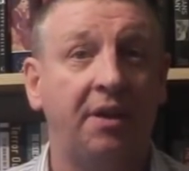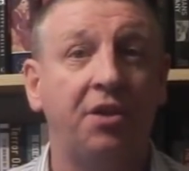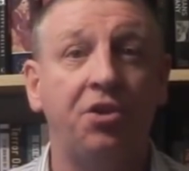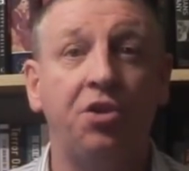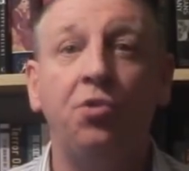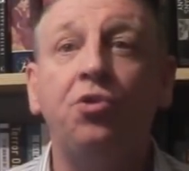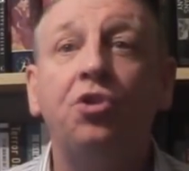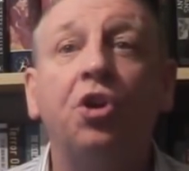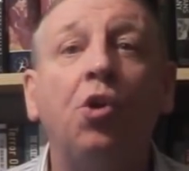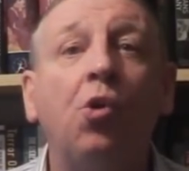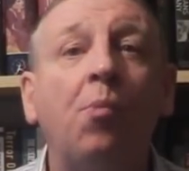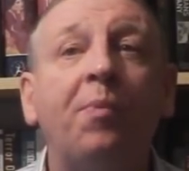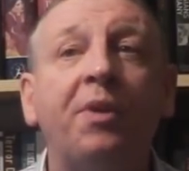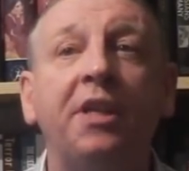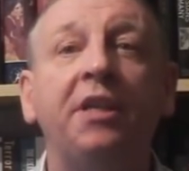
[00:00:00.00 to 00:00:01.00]

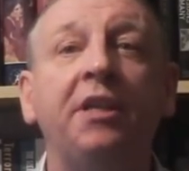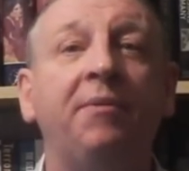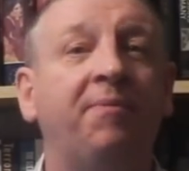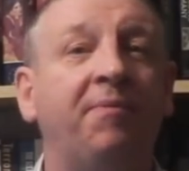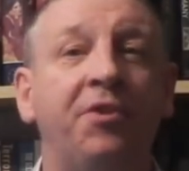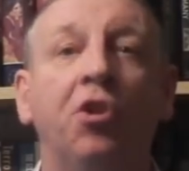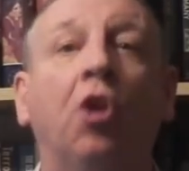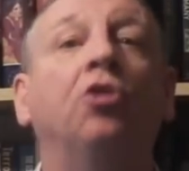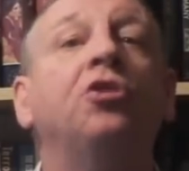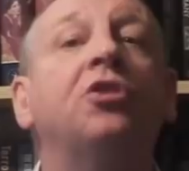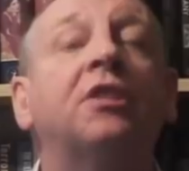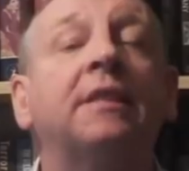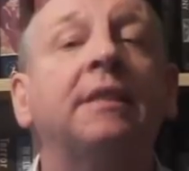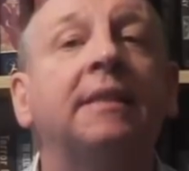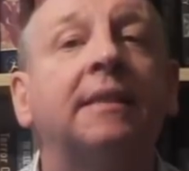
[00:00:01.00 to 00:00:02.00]
utopian
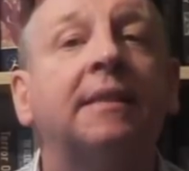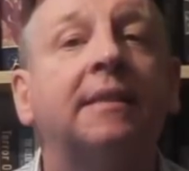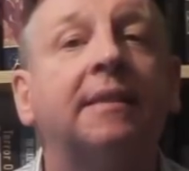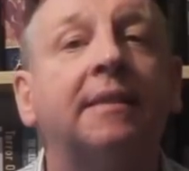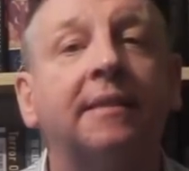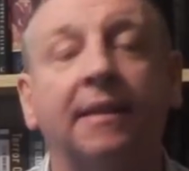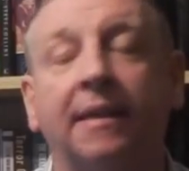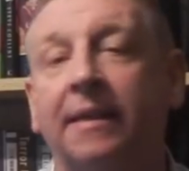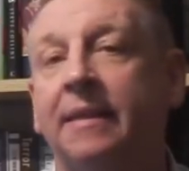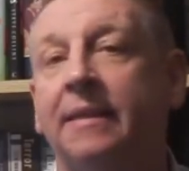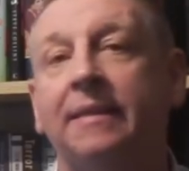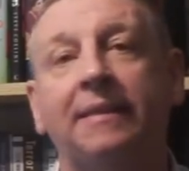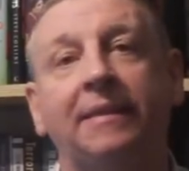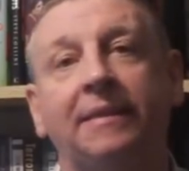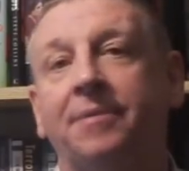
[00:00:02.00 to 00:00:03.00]
nonsense
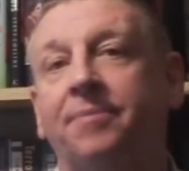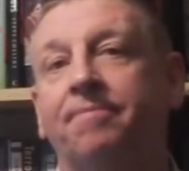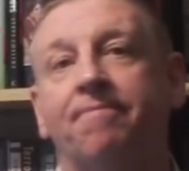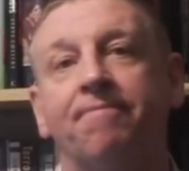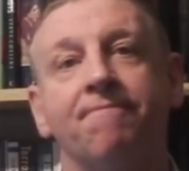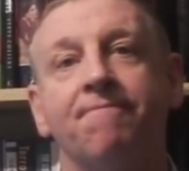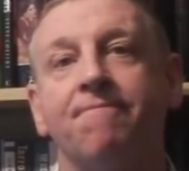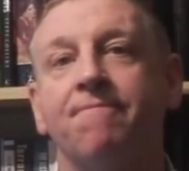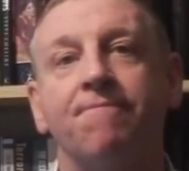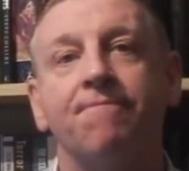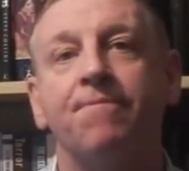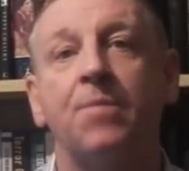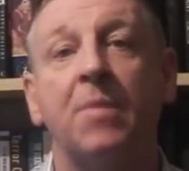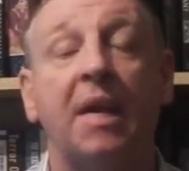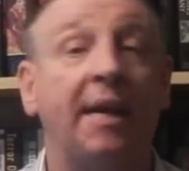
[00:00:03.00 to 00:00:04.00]
that
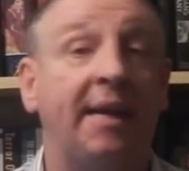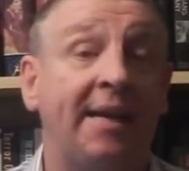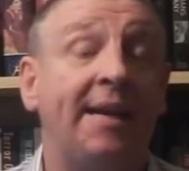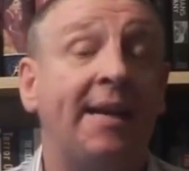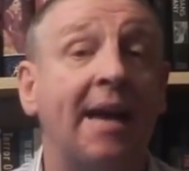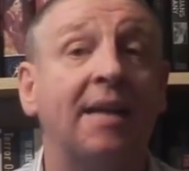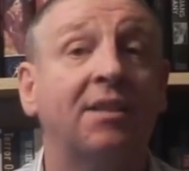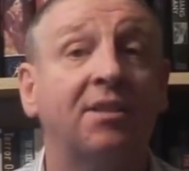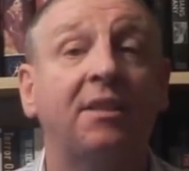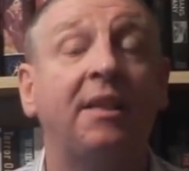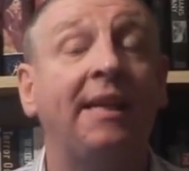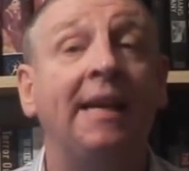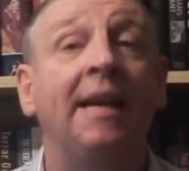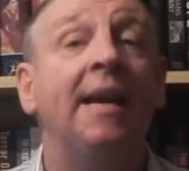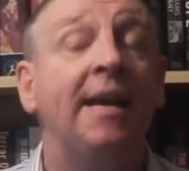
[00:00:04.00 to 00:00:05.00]
it has
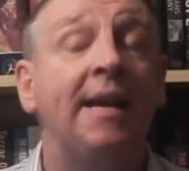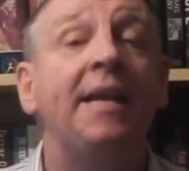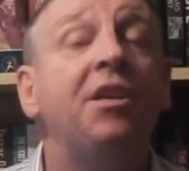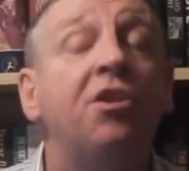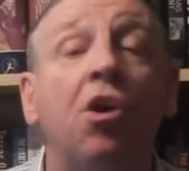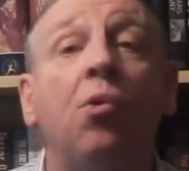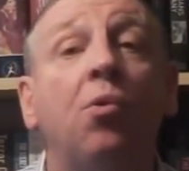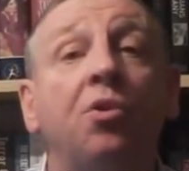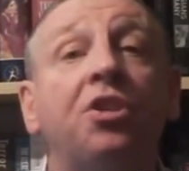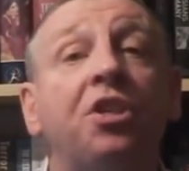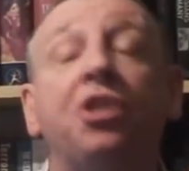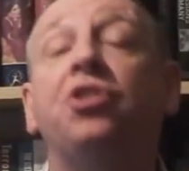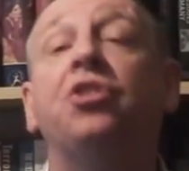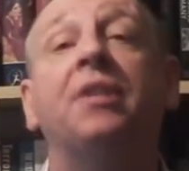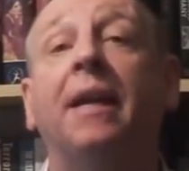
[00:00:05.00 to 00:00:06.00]
to, he knows
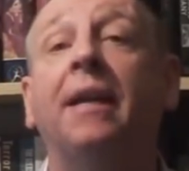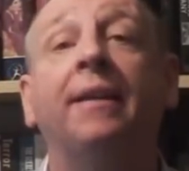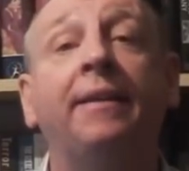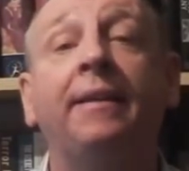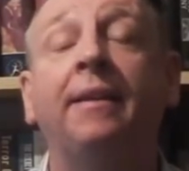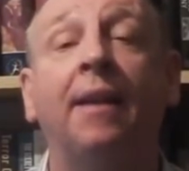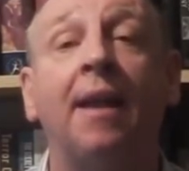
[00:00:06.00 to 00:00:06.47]
he's telling